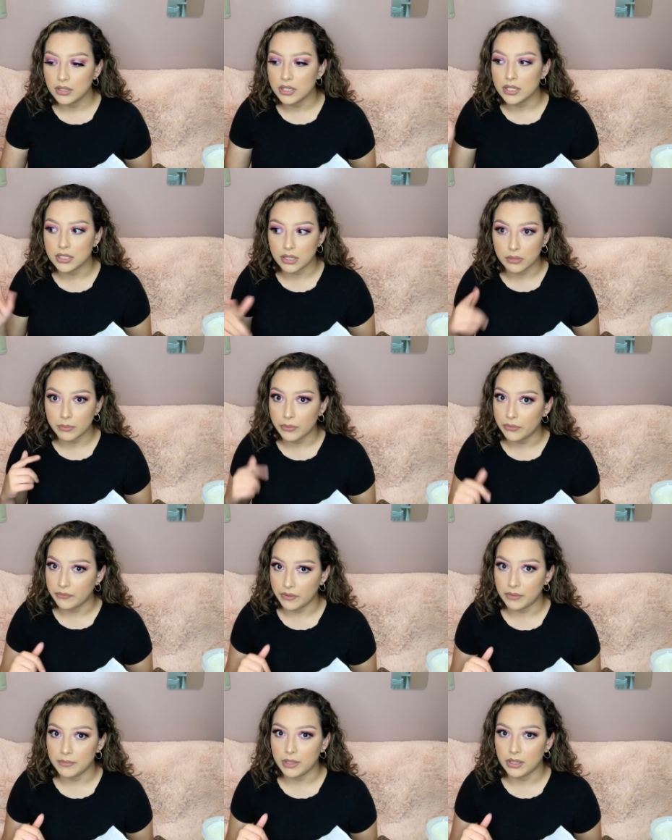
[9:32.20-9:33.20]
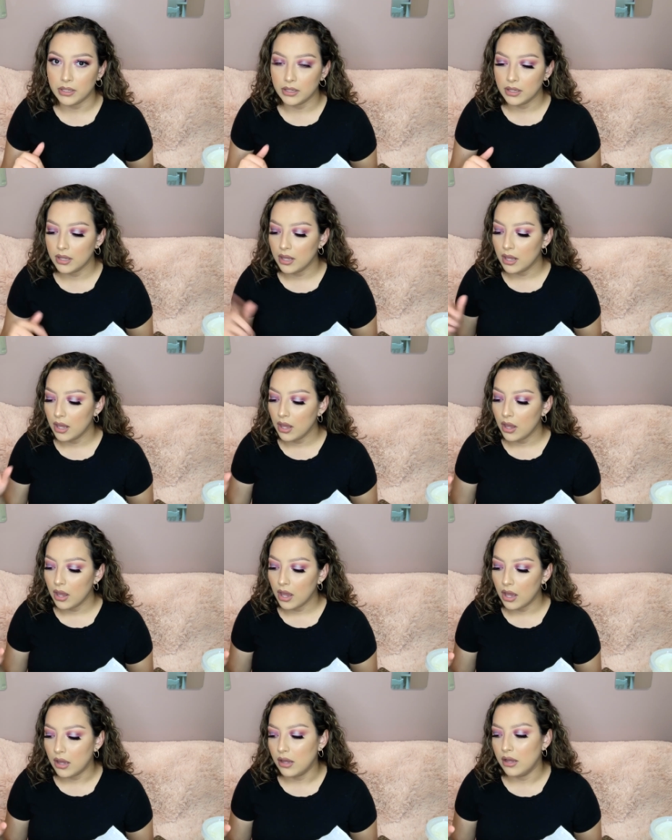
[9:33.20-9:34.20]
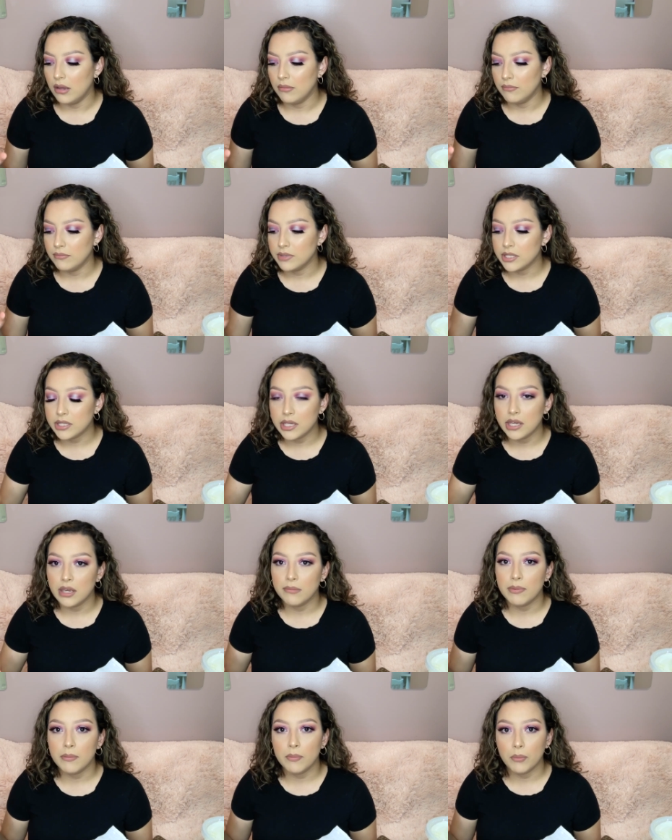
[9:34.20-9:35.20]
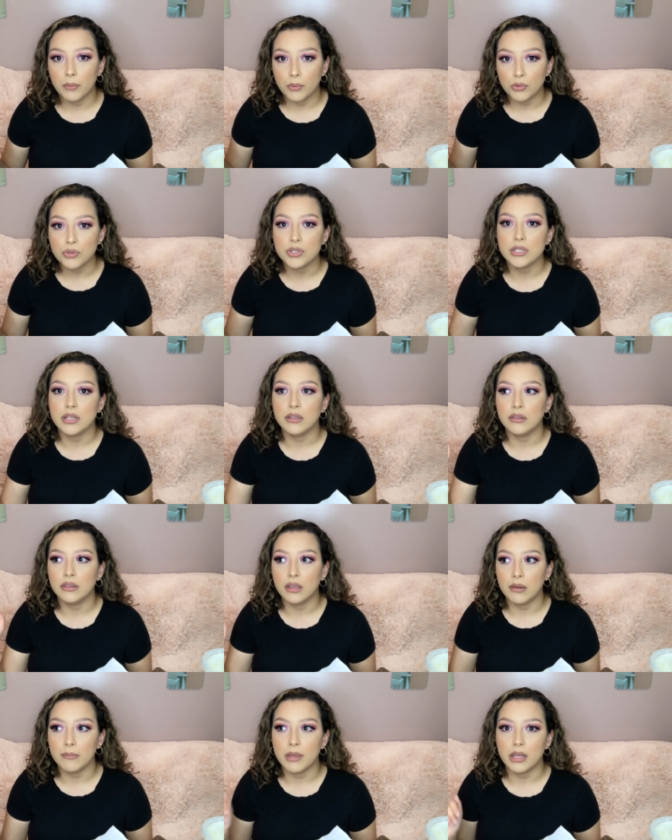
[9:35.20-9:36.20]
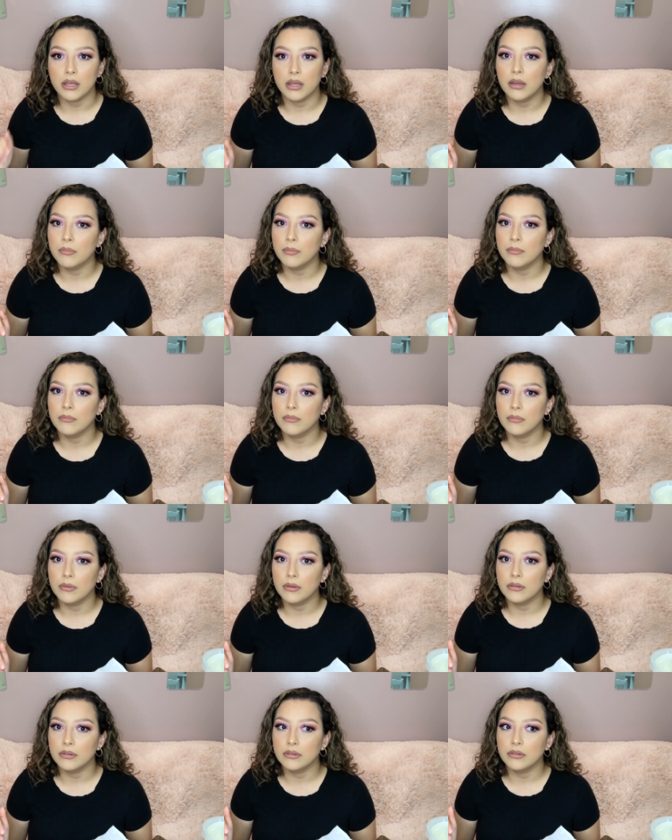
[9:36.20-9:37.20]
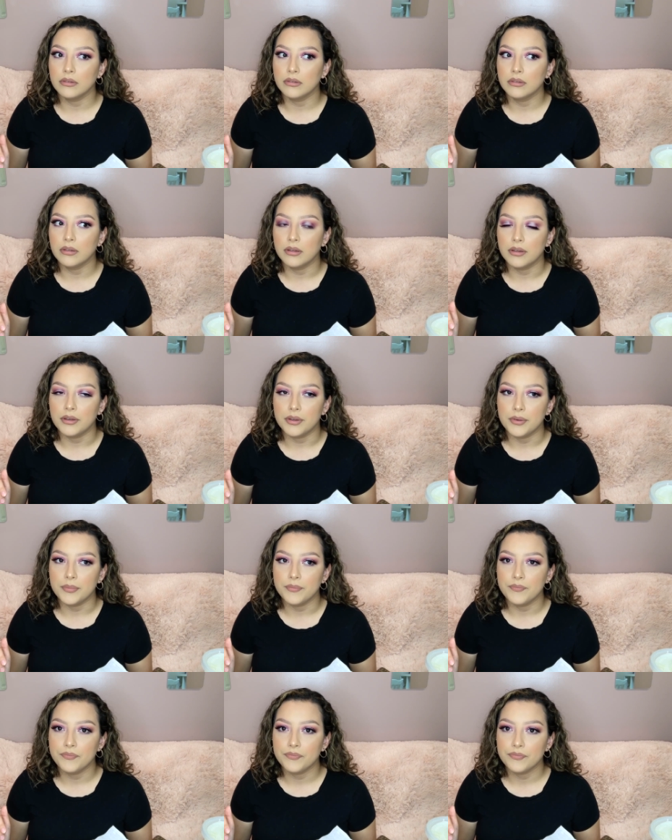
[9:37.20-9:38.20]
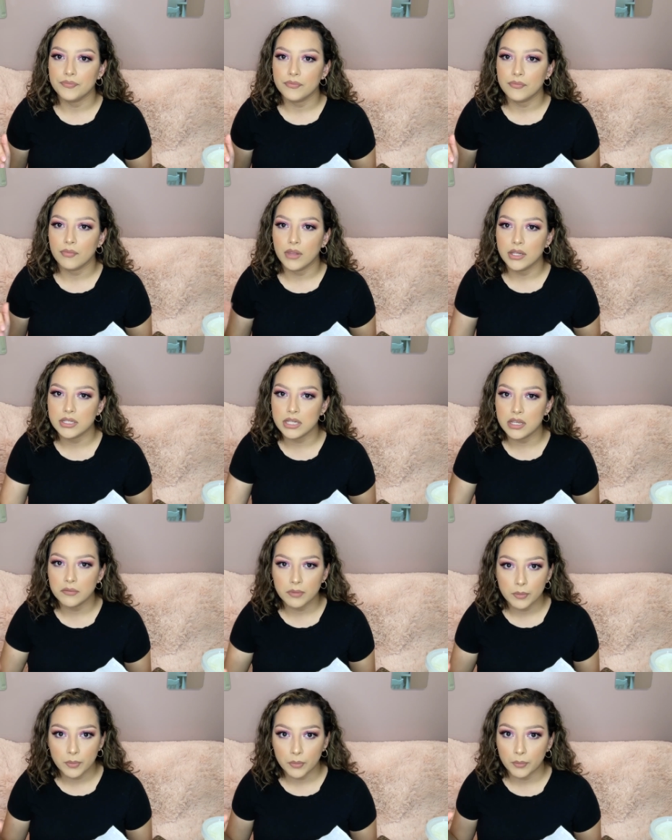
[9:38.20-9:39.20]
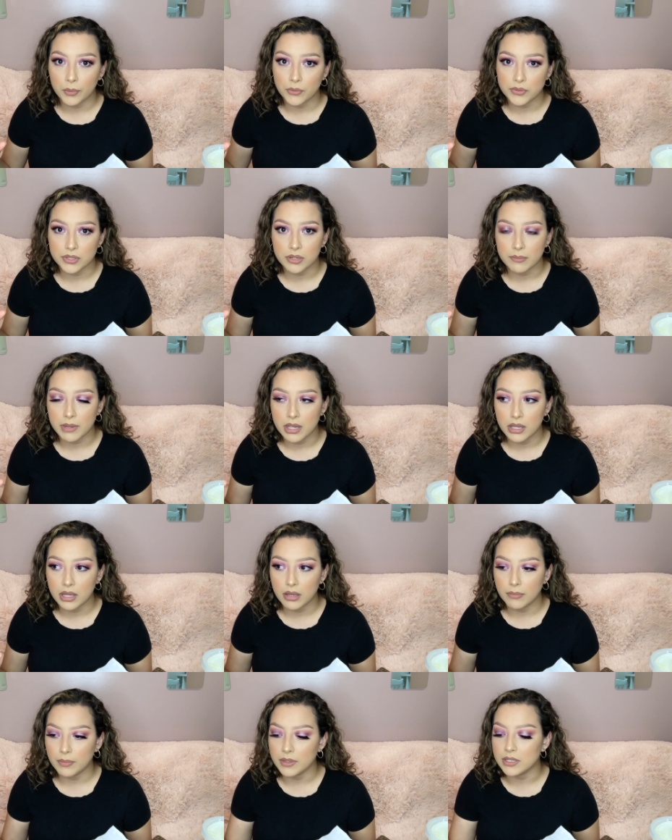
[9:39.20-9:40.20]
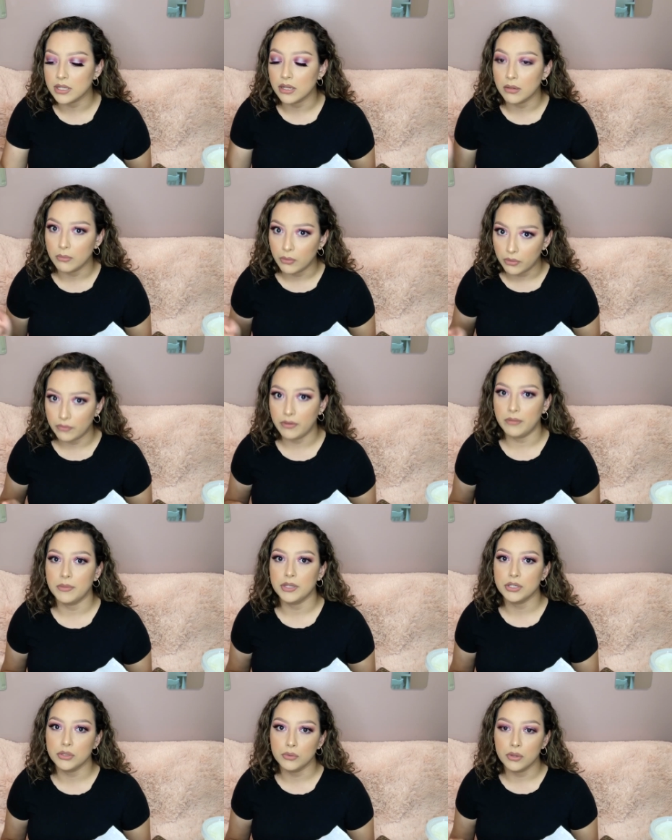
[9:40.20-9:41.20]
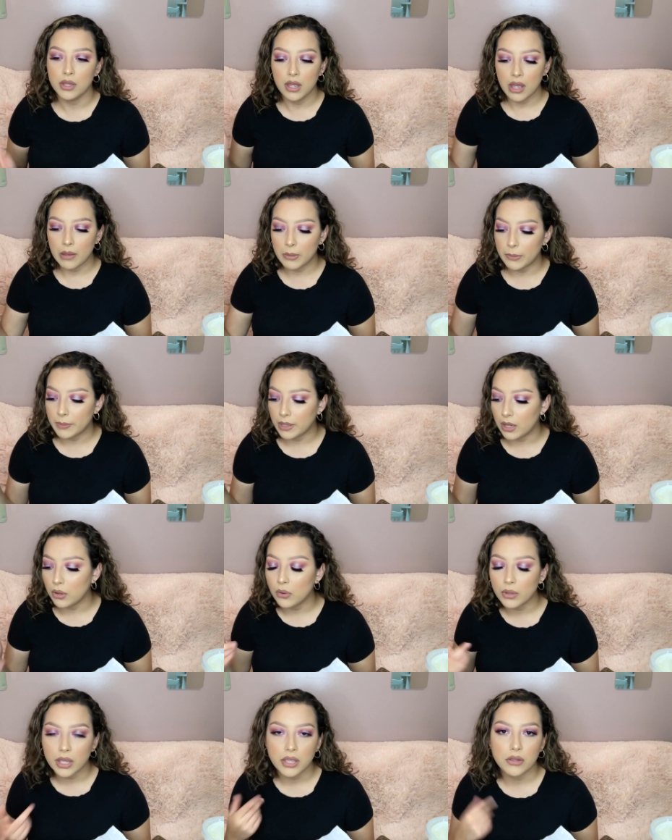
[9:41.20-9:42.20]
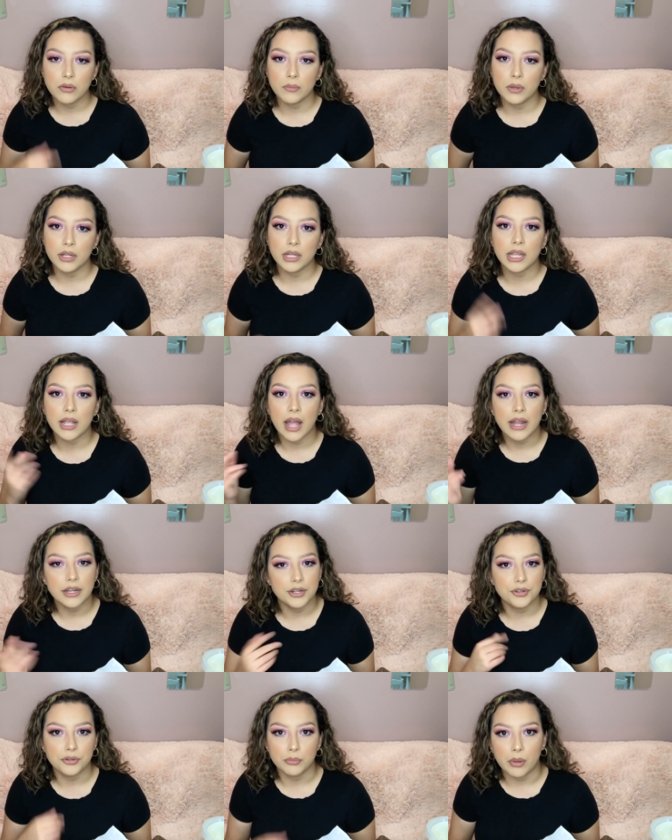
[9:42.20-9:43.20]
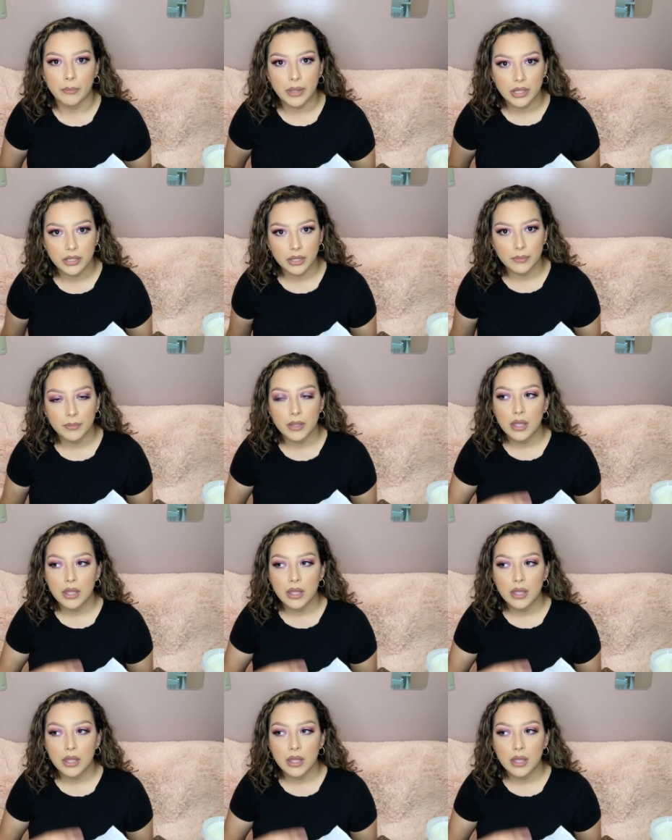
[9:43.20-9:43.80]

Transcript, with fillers: is gonna motivate me. Um, seeing people post their makeup um, seeing people post their makeup is gonna motivate me too. i will be like, okay, you know what? Like, I need to do my makeup.